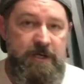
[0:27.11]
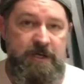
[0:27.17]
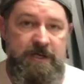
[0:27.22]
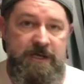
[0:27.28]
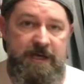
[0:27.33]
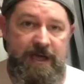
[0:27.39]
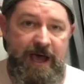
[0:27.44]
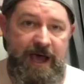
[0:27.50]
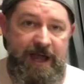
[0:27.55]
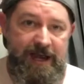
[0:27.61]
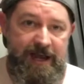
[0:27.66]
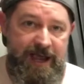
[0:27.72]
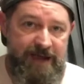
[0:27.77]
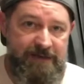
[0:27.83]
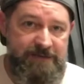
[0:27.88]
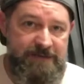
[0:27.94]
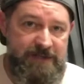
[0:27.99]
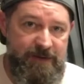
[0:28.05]
You gotta
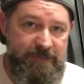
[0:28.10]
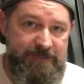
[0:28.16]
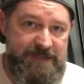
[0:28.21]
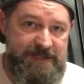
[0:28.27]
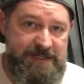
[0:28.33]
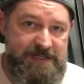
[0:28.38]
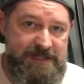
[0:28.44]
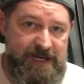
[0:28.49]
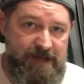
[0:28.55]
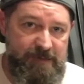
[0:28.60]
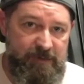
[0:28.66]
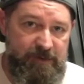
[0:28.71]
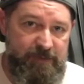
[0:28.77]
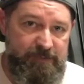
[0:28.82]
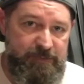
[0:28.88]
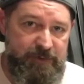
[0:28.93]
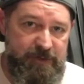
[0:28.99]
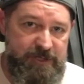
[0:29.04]
have something stable
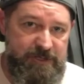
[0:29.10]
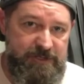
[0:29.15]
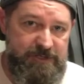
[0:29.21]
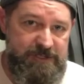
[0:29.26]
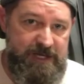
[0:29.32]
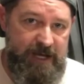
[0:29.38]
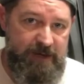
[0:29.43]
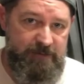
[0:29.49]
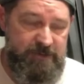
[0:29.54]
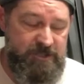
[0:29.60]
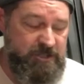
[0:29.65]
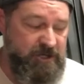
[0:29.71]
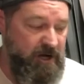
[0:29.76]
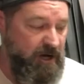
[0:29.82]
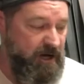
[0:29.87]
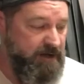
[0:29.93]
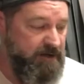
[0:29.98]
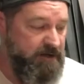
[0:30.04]
to put your sandwich
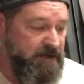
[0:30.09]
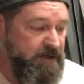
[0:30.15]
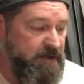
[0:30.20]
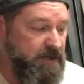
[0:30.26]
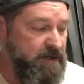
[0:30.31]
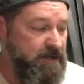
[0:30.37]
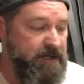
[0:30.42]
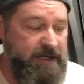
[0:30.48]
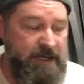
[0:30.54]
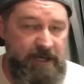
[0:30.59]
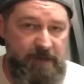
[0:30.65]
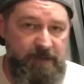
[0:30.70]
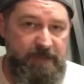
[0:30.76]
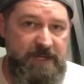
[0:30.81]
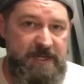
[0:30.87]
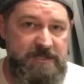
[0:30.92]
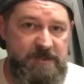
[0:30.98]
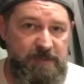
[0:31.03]
on. Get a
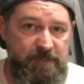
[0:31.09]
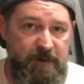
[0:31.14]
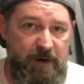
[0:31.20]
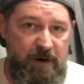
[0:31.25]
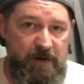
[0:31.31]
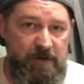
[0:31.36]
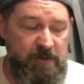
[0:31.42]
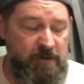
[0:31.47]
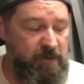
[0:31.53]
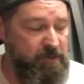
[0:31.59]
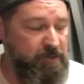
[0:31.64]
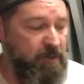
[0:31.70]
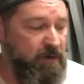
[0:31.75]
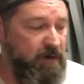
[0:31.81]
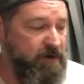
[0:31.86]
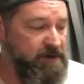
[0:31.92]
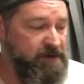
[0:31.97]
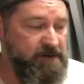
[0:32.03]
piece of particle
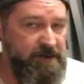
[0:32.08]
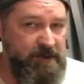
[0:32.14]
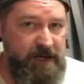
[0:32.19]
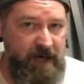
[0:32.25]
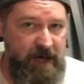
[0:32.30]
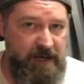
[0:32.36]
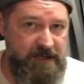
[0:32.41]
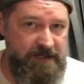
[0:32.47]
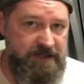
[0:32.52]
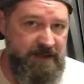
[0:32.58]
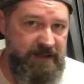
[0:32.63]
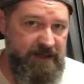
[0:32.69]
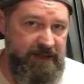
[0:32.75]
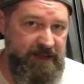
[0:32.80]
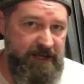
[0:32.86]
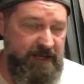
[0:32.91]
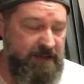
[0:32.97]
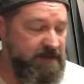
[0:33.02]
board, cut it to the
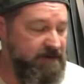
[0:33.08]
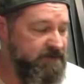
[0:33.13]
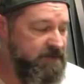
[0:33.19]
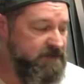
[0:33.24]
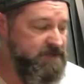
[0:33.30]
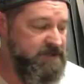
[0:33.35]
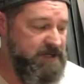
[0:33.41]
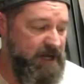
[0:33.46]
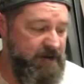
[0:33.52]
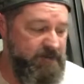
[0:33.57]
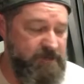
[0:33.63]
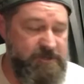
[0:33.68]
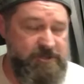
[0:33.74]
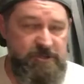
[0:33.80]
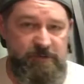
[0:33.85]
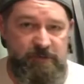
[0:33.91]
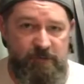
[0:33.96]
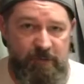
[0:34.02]
length of your
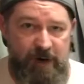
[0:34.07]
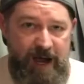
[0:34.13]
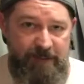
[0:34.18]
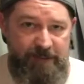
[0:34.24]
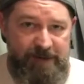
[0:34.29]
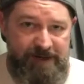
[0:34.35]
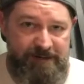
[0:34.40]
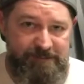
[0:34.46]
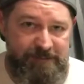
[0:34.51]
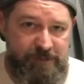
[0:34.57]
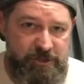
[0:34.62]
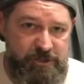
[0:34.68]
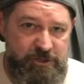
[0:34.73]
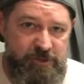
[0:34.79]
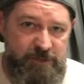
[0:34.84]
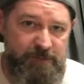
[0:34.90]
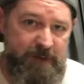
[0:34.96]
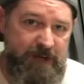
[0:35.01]
sandwich, wrap it in
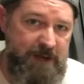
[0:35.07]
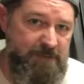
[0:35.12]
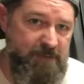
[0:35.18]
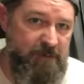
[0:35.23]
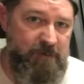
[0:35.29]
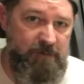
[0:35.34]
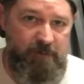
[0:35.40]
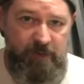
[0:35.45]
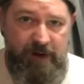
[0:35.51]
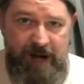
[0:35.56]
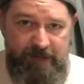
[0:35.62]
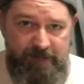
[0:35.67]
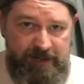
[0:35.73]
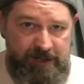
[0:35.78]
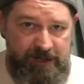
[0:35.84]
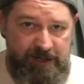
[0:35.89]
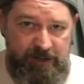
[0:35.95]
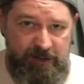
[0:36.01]
butcher paper, wrap
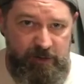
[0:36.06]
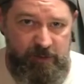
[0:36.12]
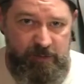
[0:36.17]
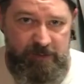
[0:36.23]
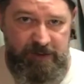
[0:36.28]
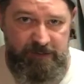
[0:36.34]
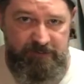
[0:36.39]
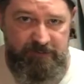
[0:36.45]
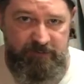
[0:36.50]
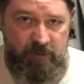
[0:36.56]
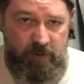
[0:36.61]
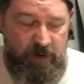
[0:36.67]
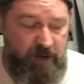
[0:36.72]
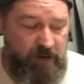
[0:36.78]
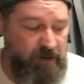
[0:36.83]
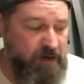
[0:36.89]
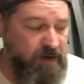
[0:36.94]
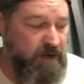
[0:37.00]
it in aluminum
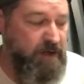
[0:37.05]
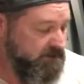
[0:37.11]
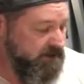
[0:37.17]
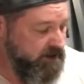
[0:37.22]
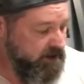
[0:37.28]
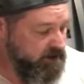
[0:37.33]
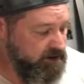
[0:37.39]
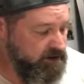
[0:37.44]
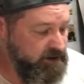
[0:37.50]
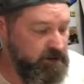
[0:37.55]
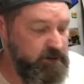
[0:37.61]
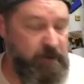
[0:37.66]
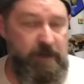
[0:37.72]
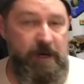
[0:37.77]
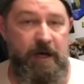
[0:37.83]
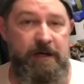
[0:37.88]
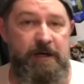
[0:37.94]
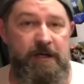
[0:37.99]
foil. You can do
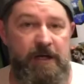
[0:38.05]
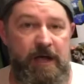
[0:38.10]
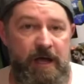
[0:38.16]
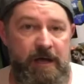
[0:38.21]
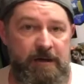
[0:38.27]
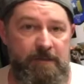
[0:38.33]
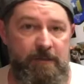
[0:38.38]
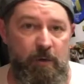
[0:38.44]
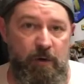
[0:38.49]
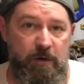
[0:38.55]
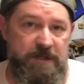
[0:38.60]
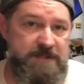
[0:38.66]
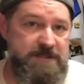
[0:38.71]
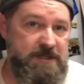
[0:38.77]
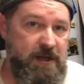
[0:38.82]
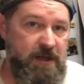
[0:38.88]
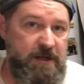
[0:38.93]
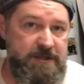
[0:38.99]
it on a cutting board
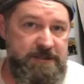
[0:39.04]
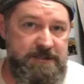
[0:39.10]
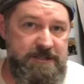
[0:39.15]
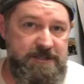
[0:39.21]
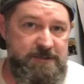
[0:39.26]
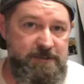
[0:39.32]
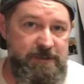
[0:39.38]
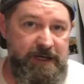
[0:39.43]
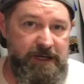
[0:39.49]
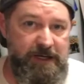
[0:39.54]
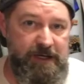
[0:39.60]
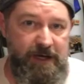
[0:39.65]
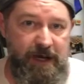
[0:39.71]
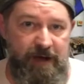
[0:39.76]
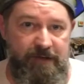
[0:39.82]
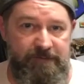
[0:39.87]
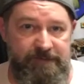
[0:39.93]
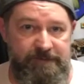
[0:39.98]
as long as it's big
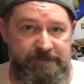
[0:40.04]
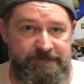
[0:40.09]
enough.